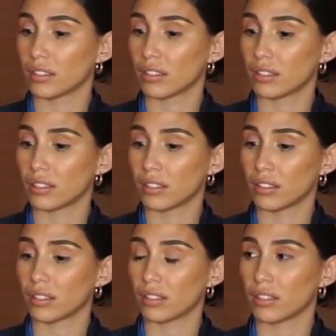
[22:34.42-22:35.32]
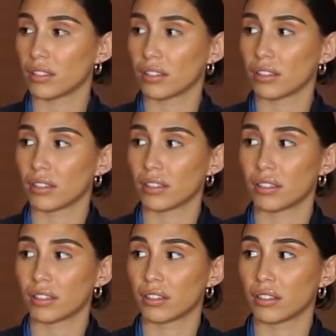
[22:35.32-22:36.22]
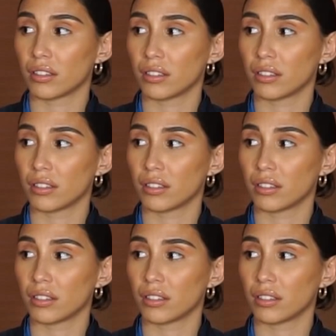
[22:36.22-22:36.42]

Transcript: This person isn't speaking.